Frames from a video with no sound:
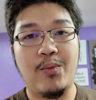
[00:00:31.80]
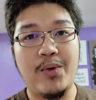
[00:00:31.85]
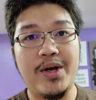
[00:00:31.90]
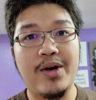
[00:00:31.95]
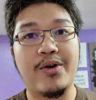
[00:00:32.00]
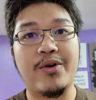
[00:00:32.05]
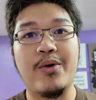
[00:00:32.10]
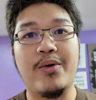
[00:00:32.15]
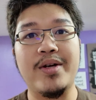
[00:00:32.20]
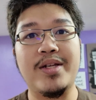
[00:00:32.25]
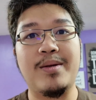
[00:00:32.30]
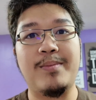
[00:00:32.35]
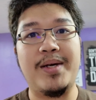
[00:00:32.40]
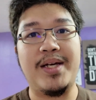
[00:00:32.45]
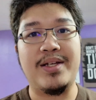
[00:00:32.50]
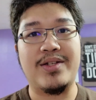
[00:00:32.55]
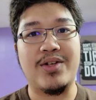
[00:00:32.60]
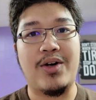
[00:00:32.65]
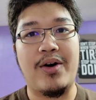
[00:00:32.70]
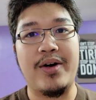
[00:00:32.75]
we are going to
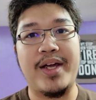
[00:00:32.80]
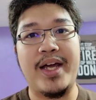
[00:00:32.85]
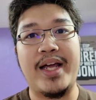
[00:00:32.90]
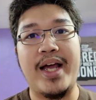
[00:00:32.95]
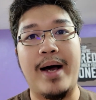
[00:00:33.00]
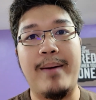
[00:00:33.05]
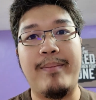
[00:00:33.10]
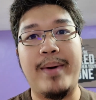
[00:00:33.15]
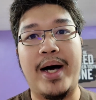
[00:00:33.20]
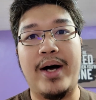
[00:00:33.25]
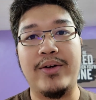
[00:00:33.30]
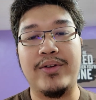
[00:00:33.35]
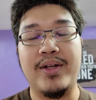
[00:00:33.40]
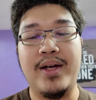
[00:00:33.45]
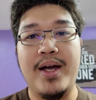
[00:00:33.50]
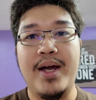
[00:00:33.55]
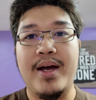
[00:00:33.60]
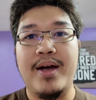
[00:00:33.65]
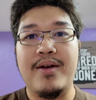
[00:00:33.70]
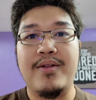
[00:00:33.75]
be talking
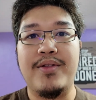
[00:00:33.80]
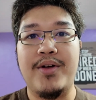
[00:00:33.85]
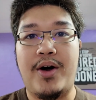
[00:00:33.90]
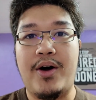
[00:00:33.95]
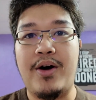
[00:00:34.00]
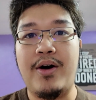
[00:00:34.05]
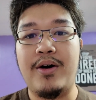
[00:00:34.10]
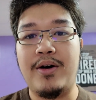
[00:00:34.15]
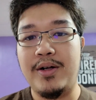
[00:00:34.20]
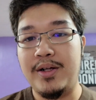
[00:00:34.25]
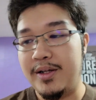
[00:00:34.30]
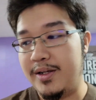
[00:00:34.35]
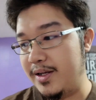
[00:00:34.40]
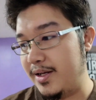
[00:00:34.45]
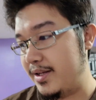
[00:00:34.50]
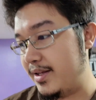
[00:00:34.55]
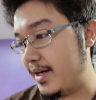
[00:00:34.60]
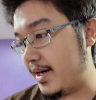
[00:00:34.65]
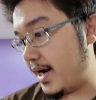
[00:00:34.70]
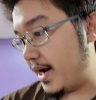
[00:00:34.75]
about the
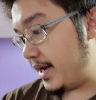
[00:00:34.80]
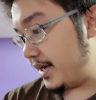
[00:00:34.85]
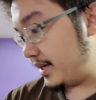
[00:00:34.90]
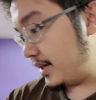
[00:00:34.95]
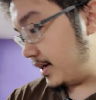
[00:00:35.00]
haul that I